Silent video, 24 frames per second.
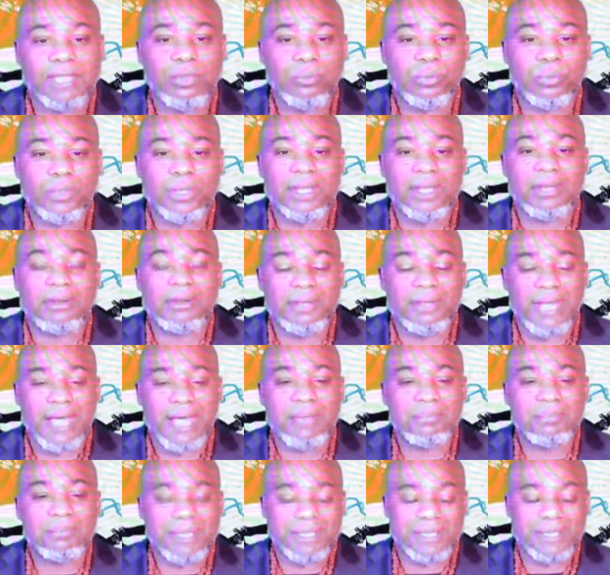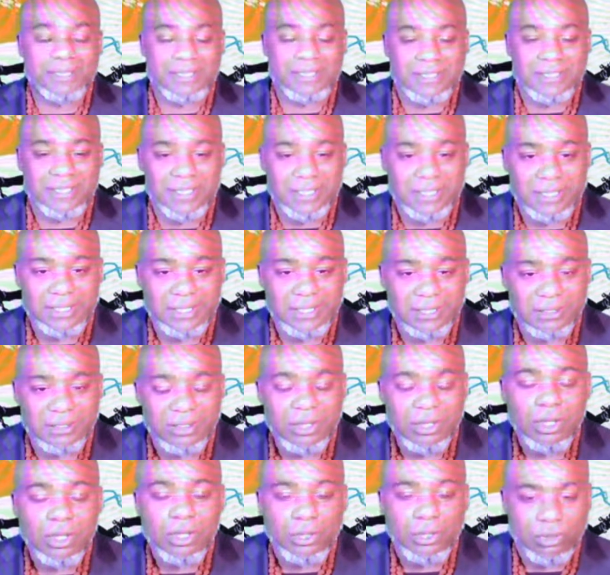we are not being seen
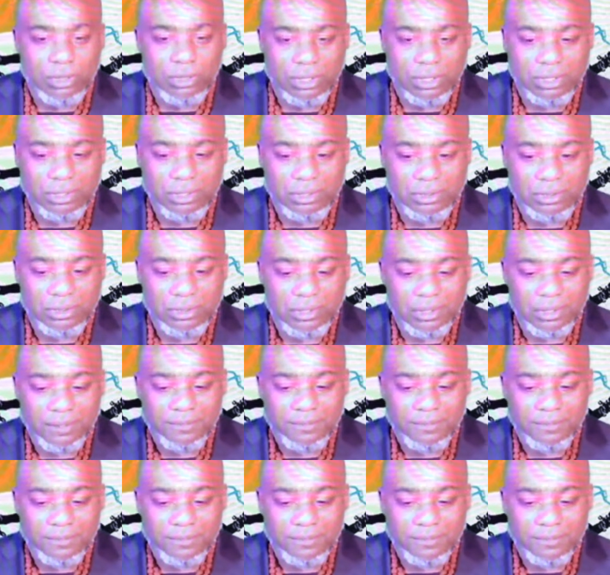or heard.